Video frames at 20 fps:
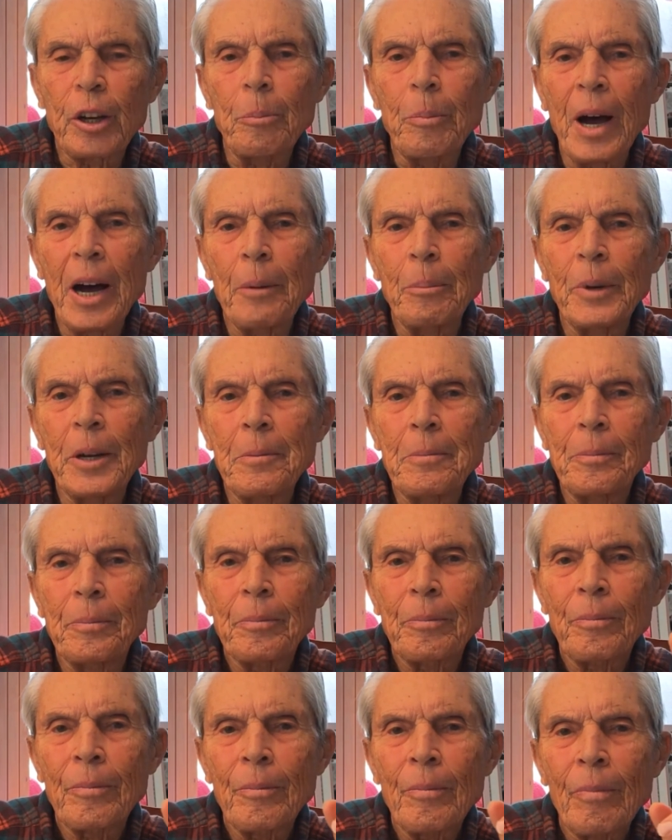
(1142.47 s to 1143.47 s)
commandment
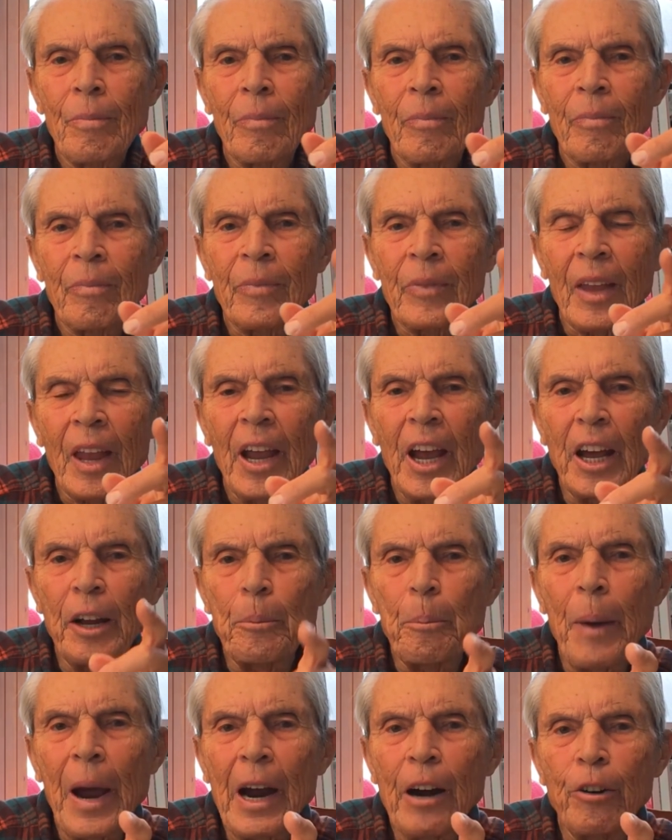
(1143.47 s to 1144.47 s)

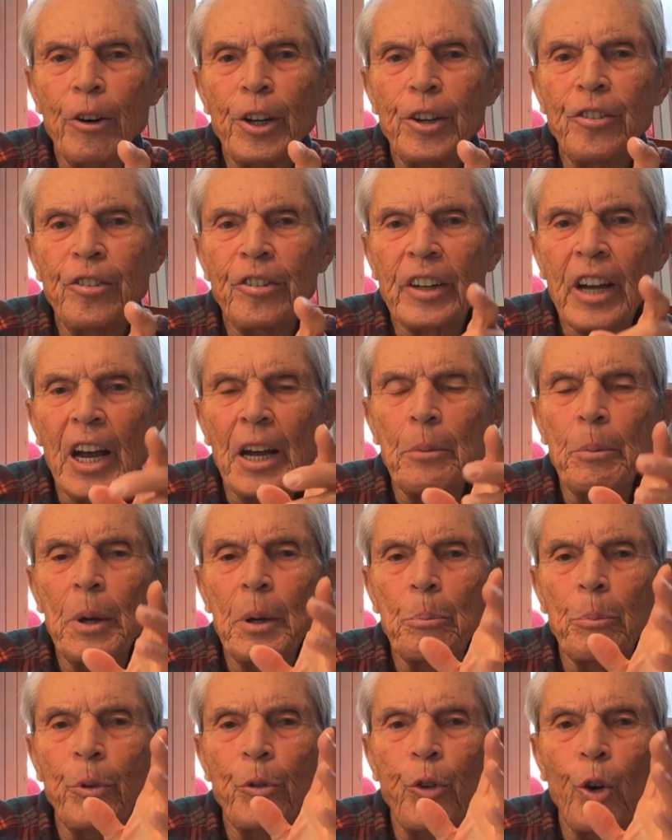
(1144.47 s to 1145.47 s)
and marriage came
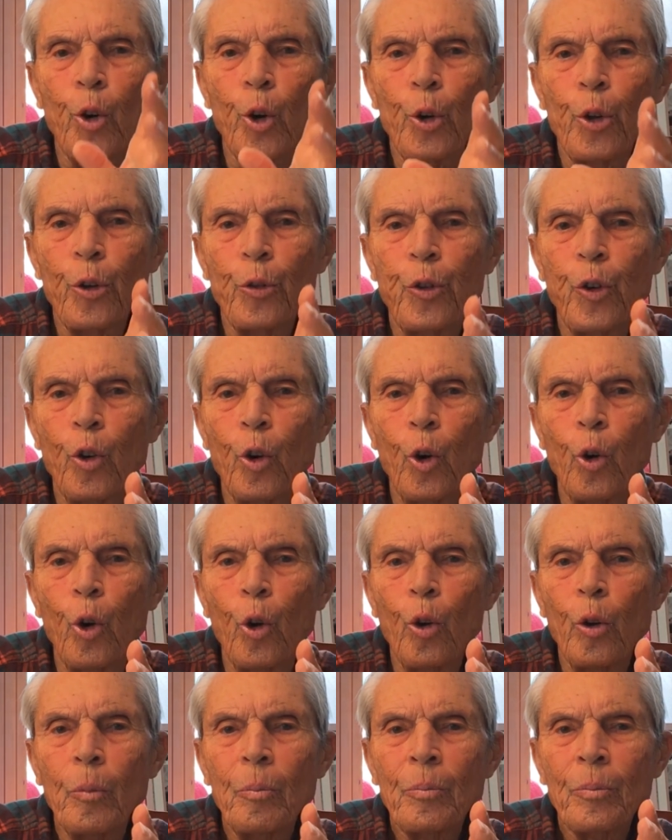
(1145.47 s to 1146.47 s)
in before the
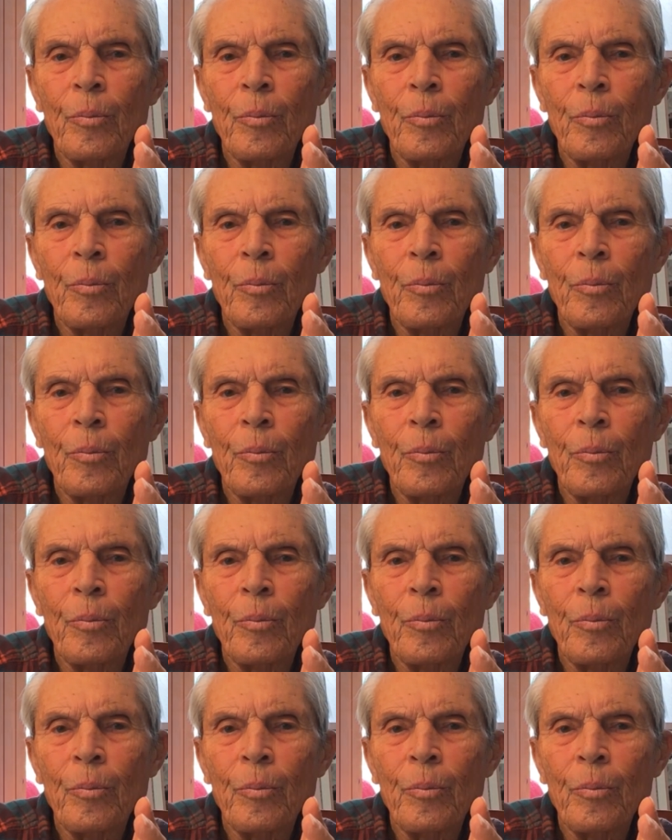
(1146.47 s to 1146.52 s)
fall,